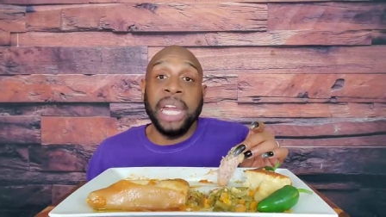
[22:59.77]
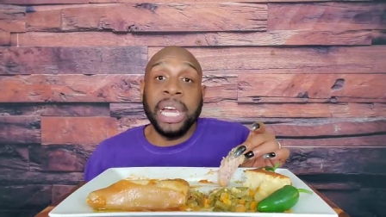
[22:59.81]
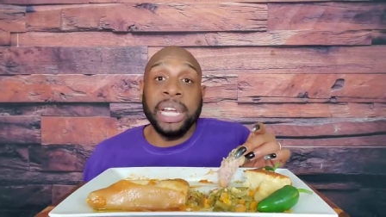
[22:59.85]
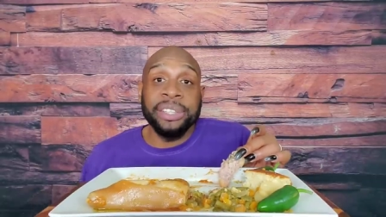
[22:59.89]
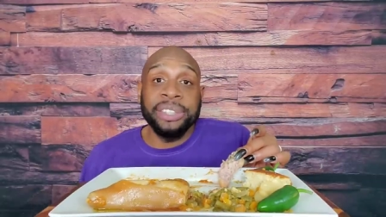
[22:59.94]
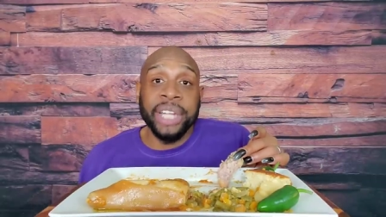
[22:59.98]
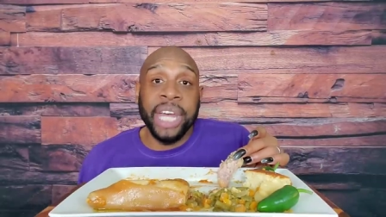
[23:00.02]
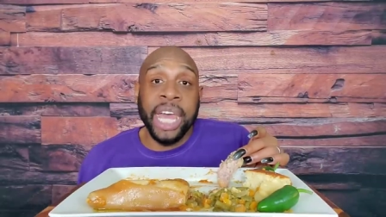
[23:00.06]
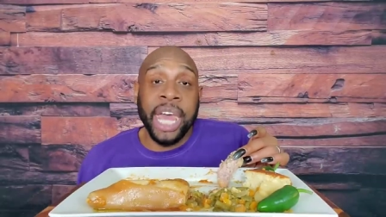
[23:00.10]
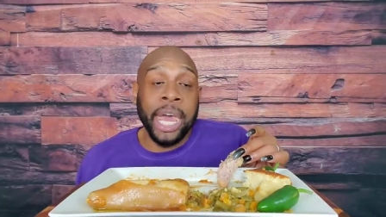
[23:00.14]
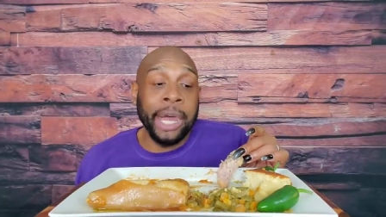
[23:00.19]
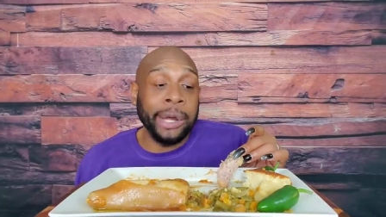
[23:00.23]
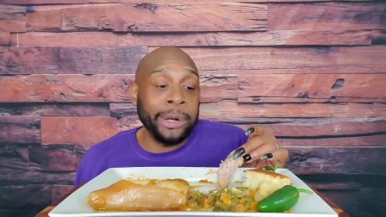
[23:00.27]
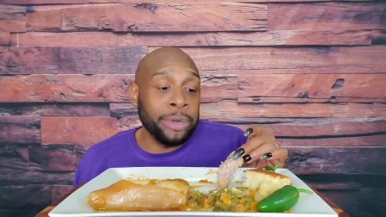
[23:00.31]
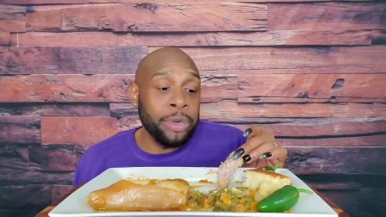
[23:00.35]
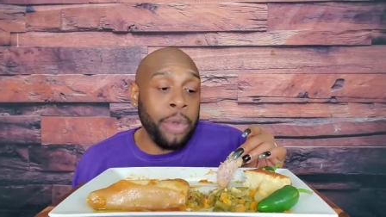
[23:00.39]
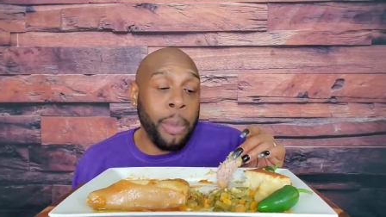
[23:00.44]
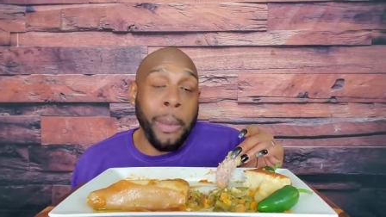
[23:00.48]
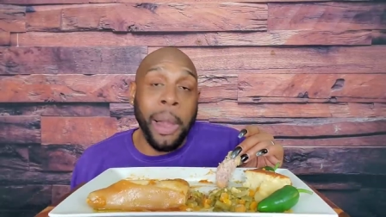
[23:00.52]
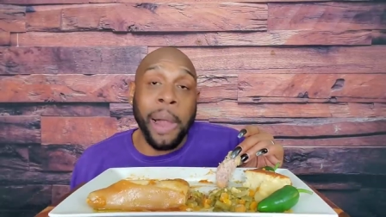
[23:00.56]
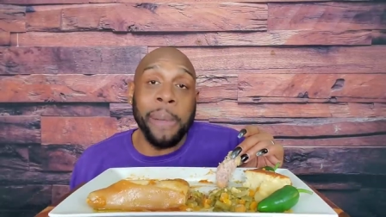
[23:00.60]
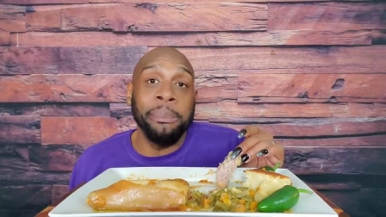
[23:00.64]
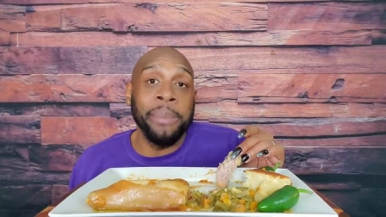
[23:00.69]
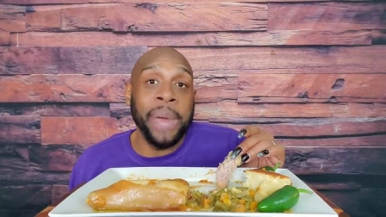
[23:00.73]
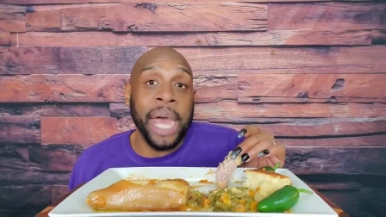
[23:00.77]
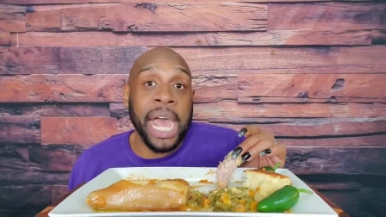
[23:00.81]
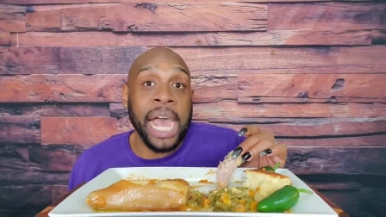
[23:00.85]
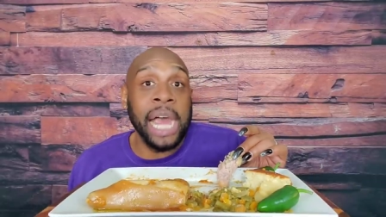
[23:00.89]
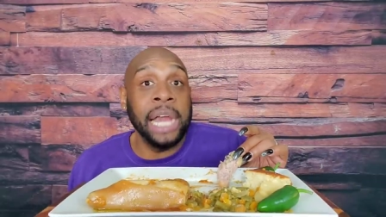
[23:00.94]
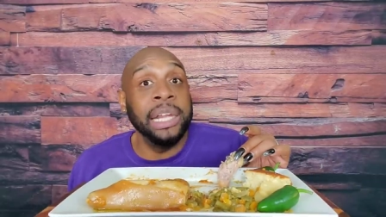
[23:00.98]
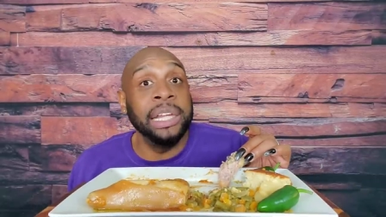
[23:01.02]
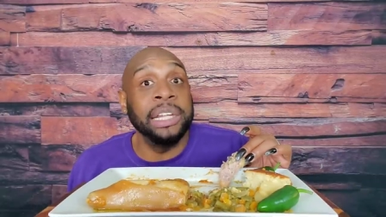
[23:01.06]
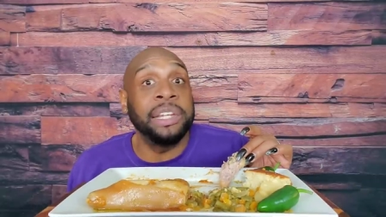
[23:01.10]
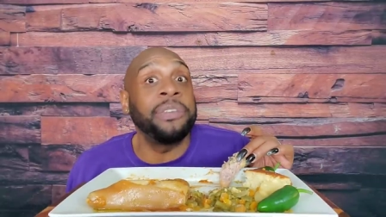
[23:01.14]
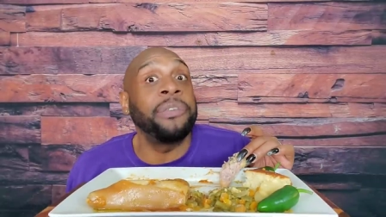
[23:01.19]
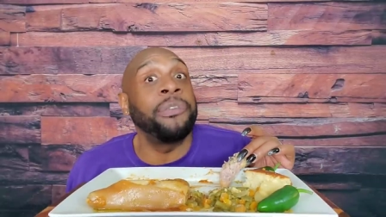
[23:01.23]
like I said, my
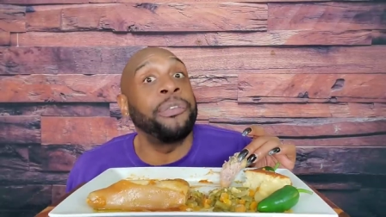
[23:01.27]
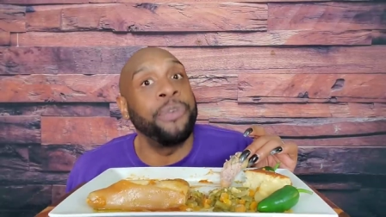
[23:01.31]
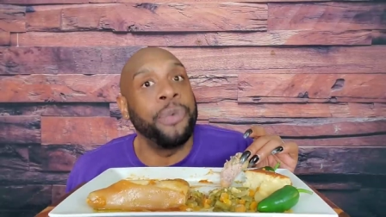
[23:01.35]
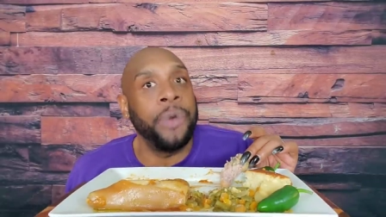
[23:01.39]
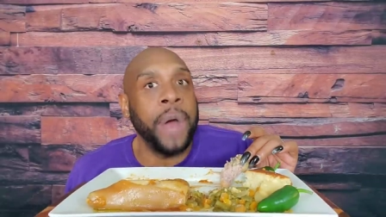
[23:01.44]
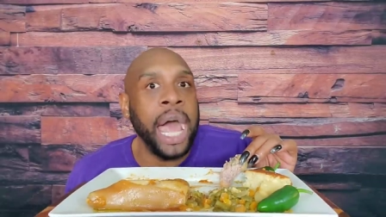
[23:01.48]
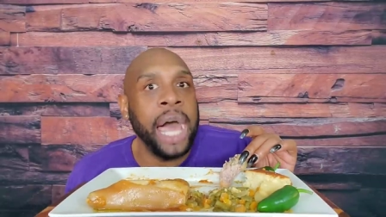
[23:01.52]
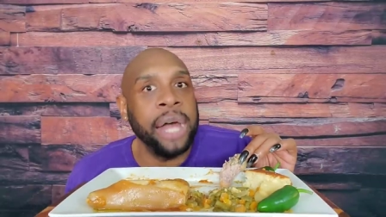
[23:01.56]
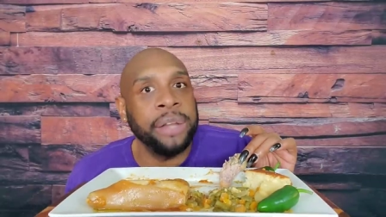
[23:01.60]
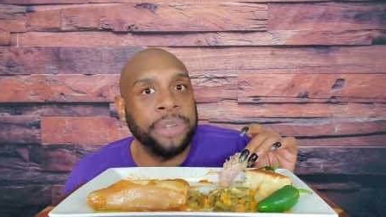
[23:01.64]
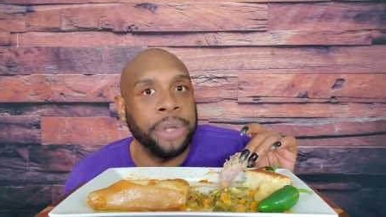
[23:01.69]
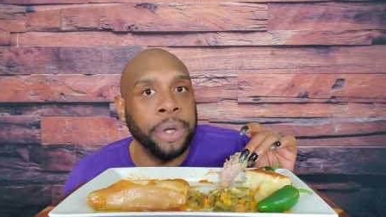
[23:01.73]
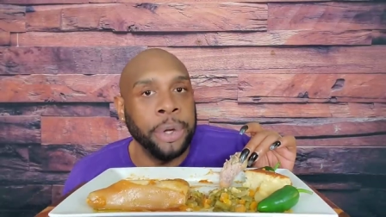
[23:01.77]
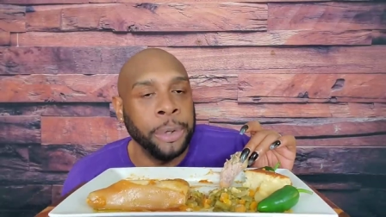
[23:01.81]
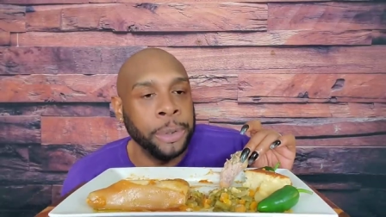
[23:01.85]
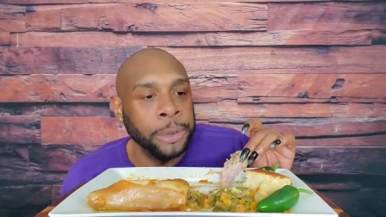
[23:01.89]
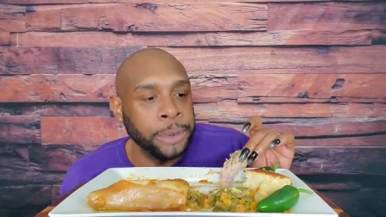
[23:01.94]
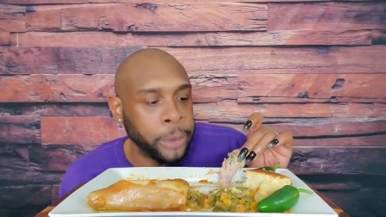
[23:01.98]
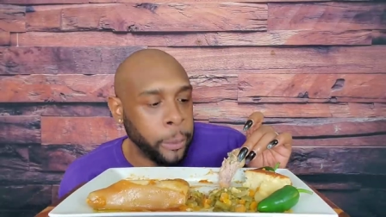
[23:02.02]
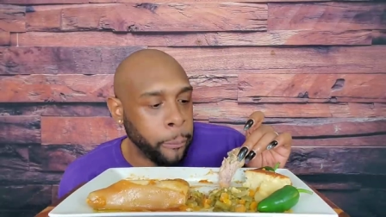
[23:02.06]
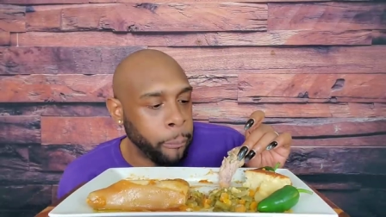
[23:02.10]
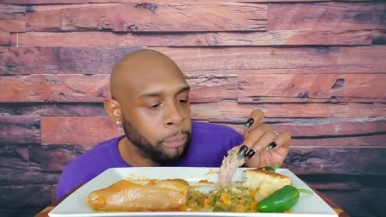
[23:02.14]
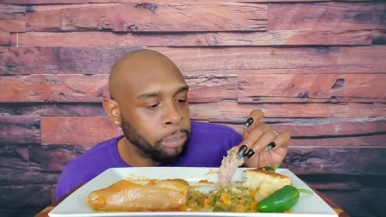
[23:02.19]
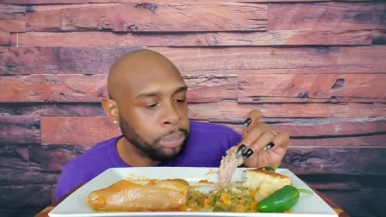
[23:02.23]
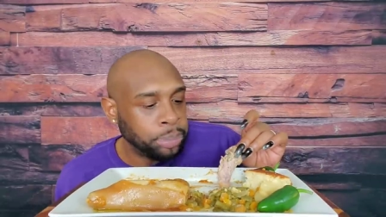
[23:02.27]
mind is frazzled